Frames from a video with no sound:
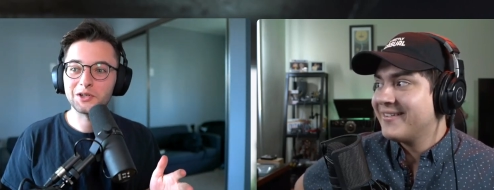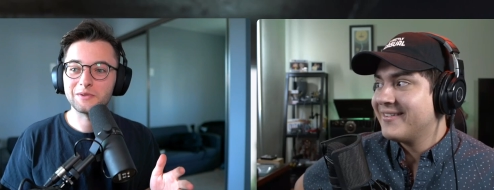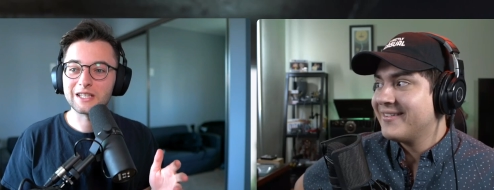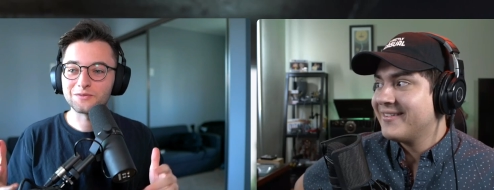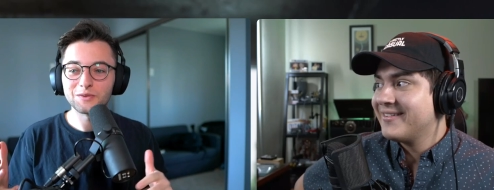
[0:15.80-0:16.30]

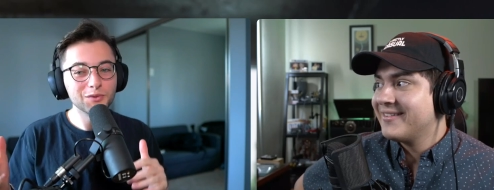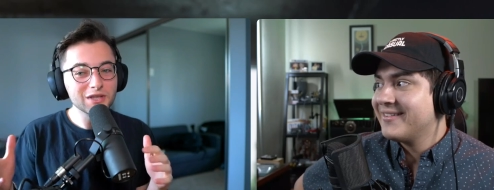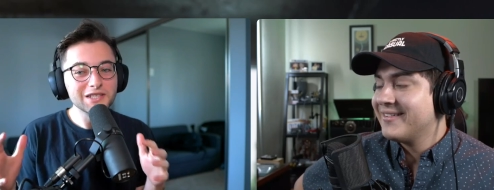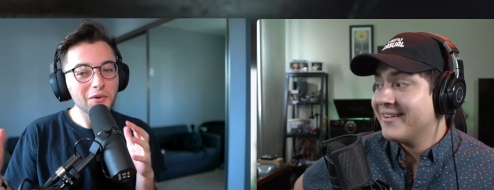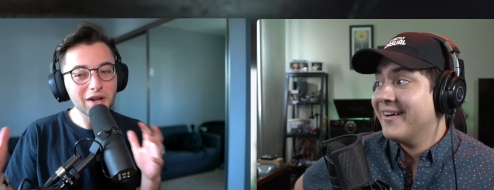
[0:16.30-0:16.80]
Speaker 1: because we really
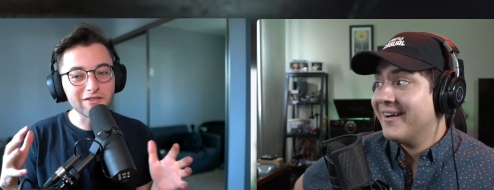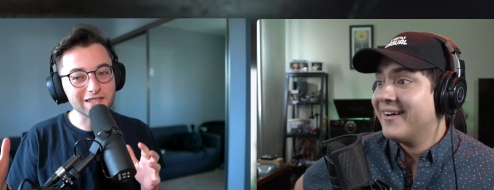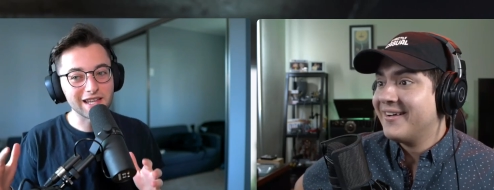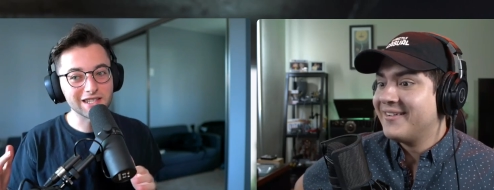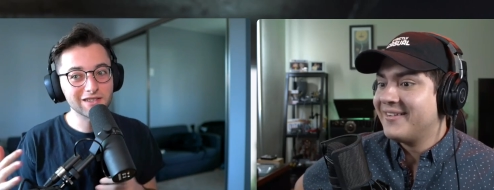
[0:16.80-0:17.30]
don't have a
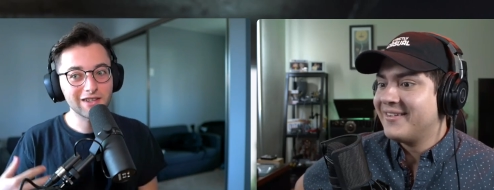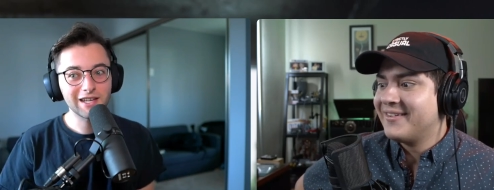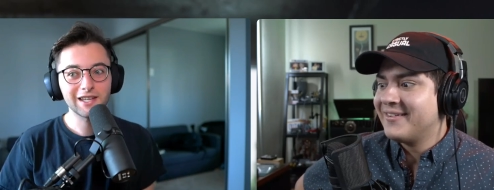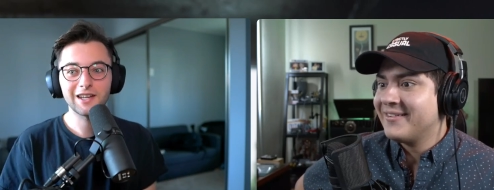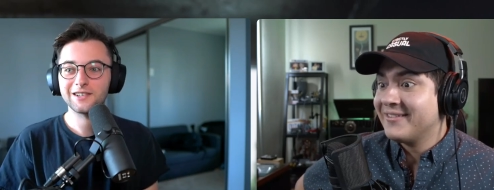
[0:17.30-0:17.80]
sense of that
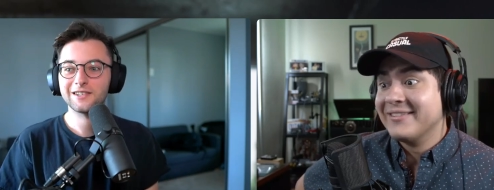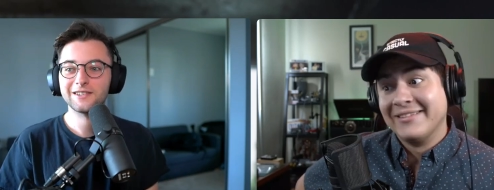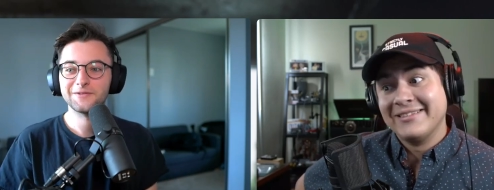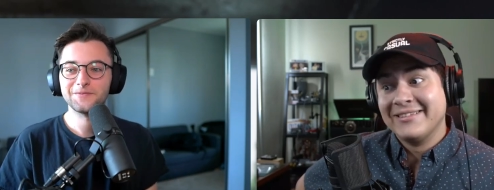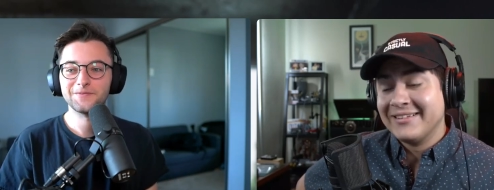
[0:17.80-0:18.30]
yet.
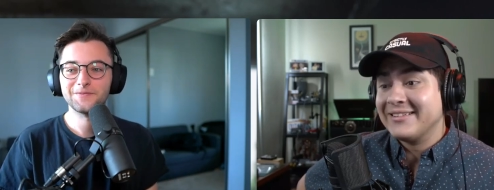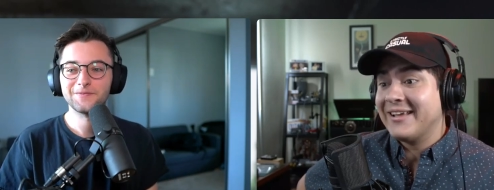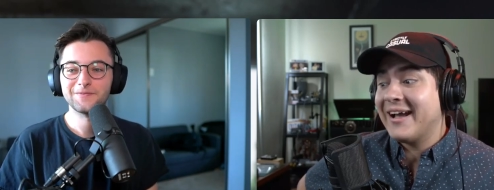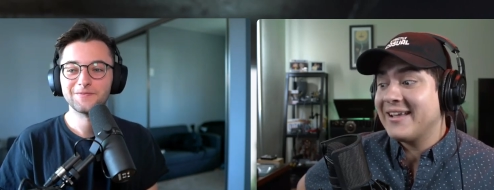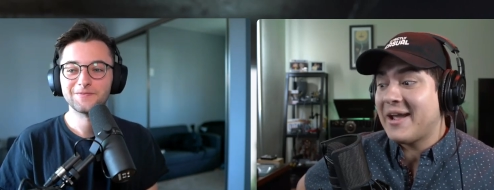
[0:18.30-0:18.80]

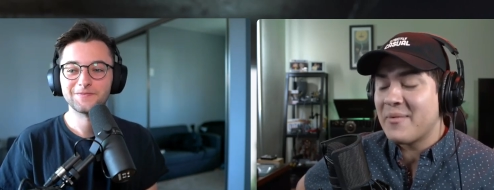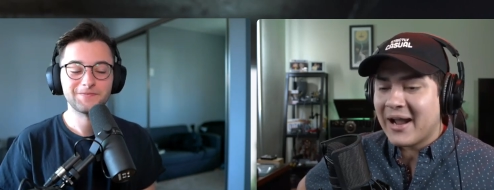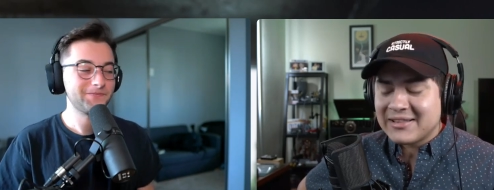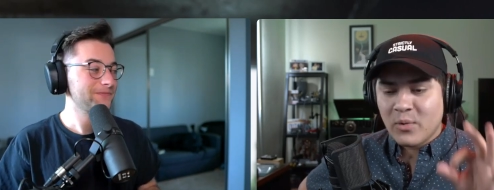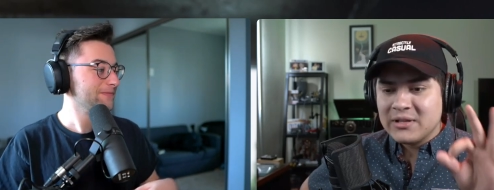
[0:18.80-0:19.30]
Speaker 2: Yeah, we
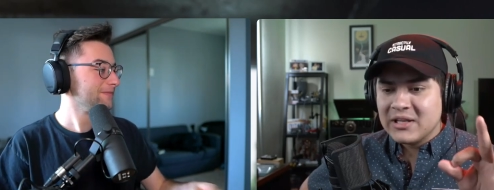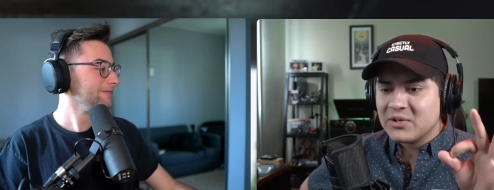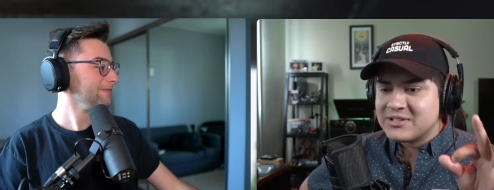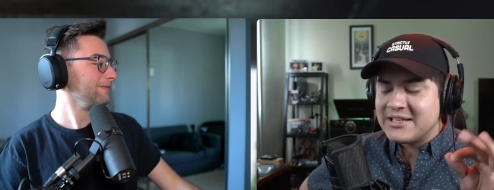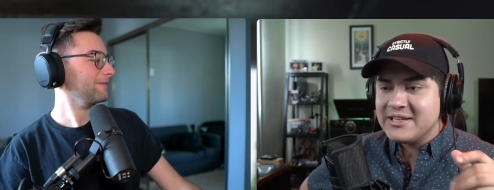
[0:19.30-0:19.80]
got the one little
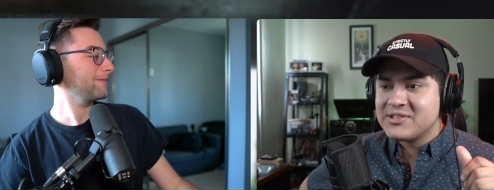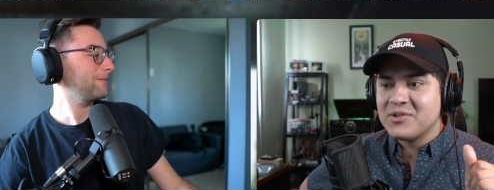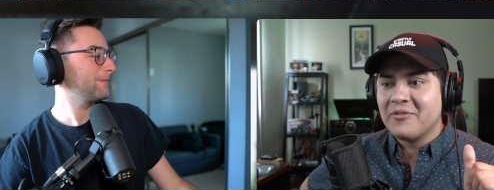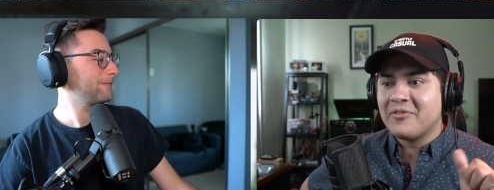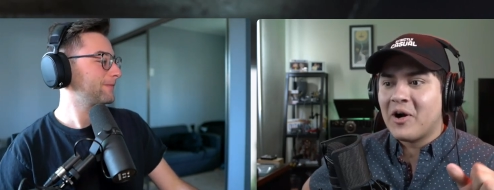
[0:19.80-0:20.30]
tease
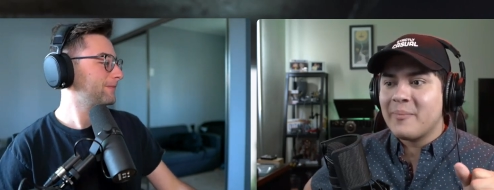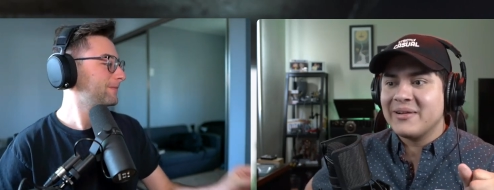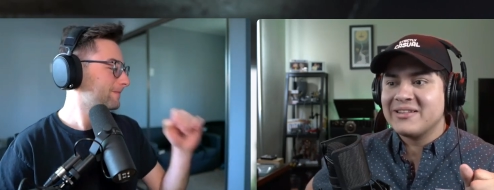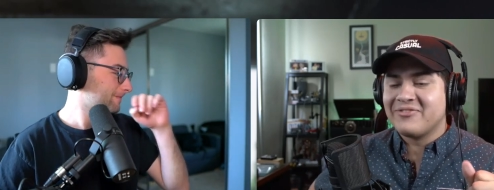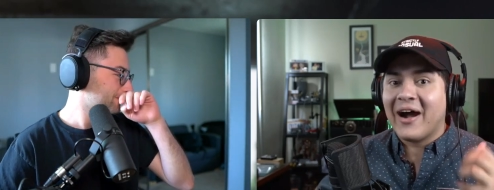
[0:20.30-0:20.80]
so far,
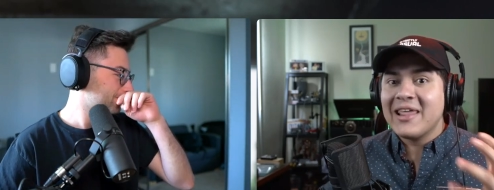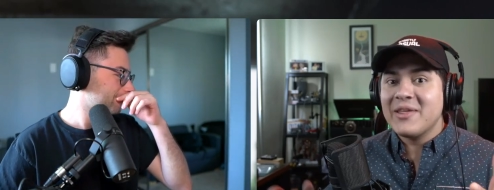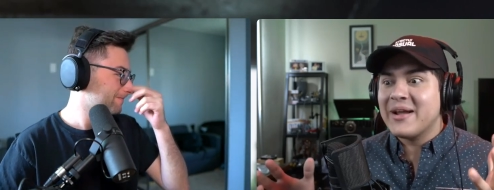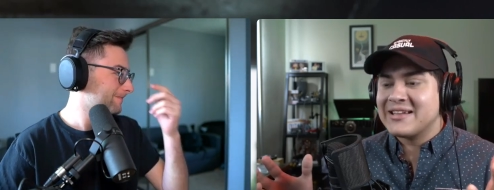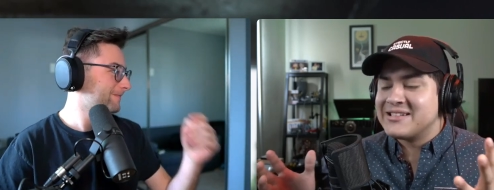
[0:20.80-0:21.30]
but finally
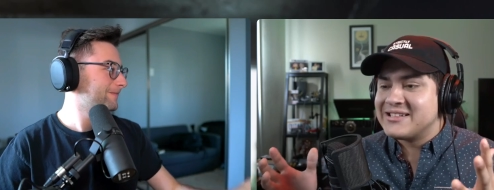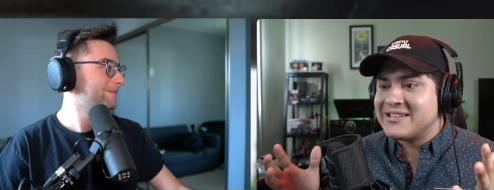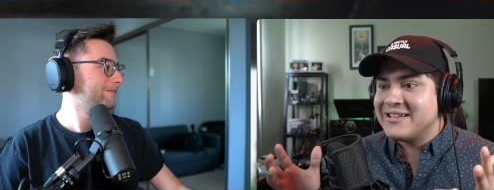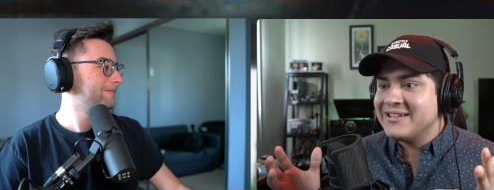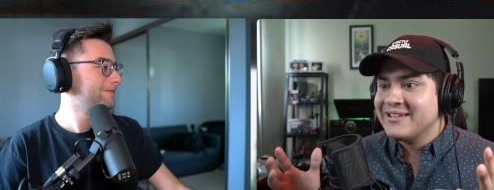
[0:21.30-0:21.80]
we get to
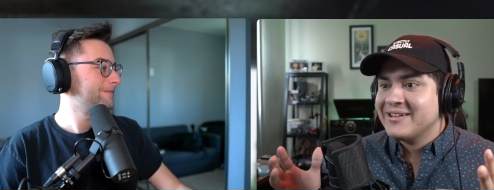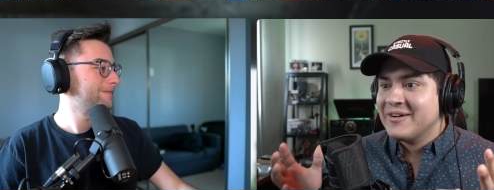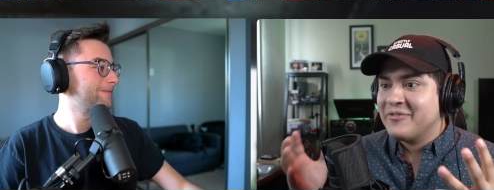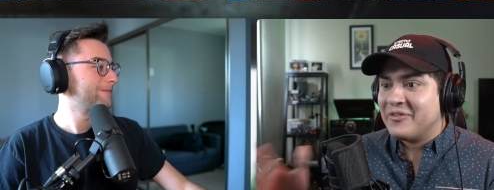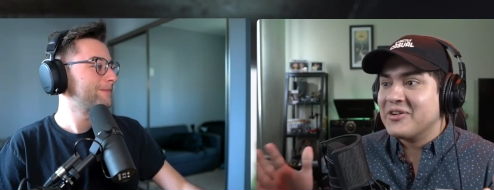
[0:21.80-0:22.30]
see
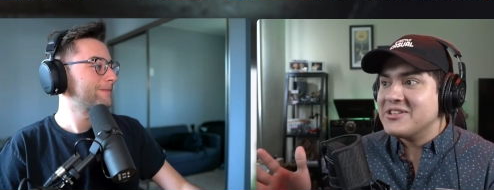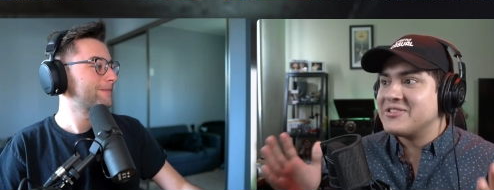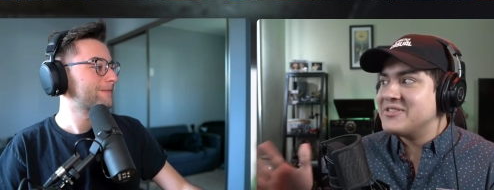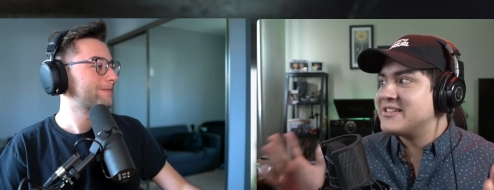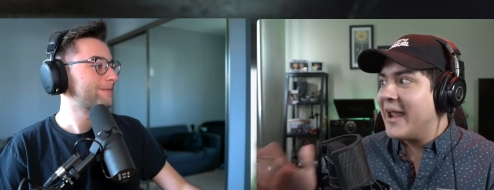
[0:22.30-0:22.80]
footage of
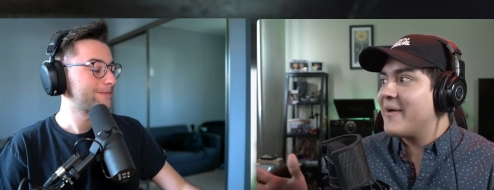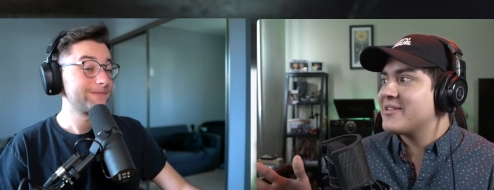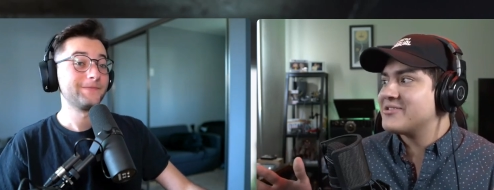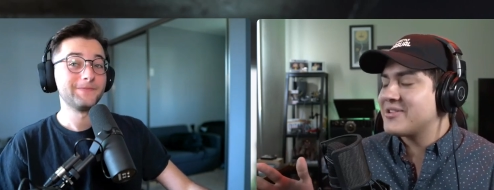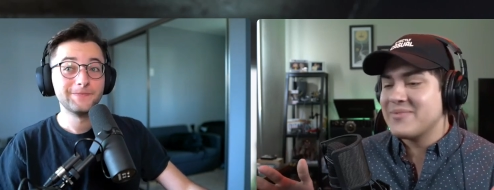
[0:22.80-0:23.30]
these
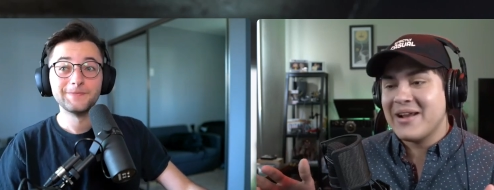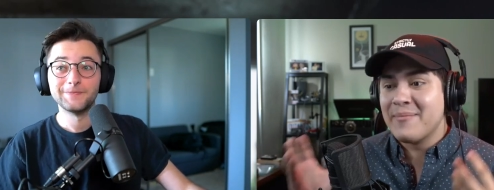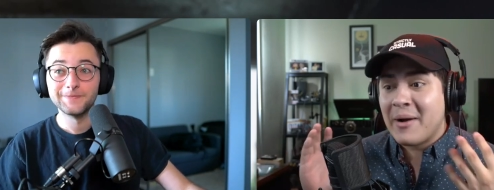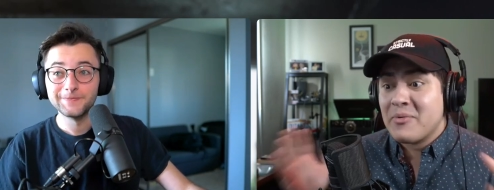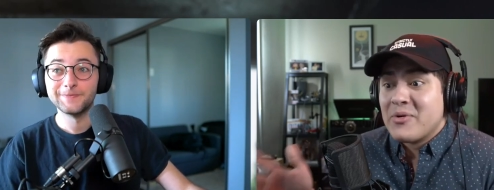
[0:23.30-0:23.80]
characters. I mean,
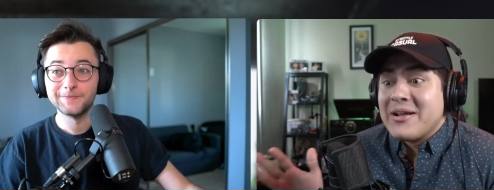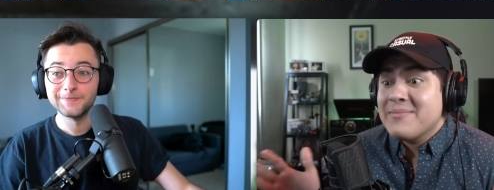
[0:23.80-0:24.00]
I'm already